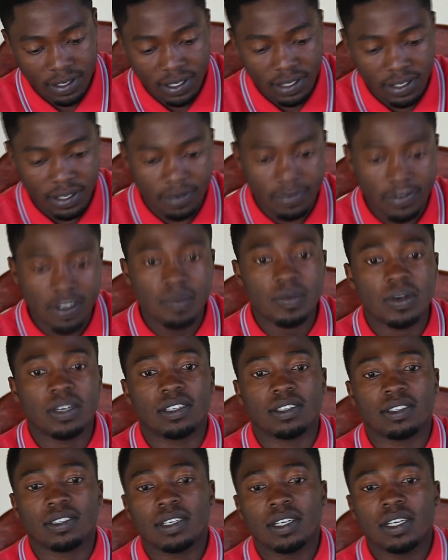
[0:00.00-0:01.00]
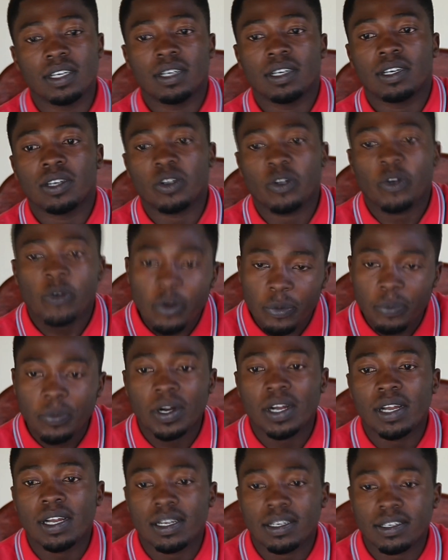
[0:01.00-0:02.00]
the farmers
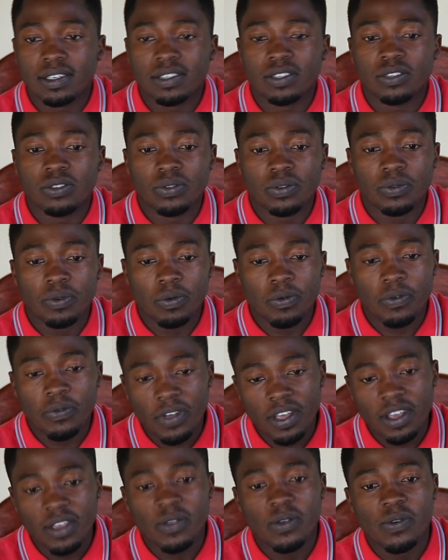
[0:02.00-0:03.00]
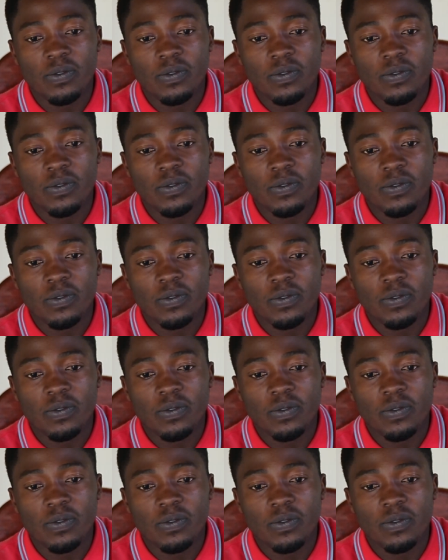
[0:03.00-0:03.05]
reply us, thank you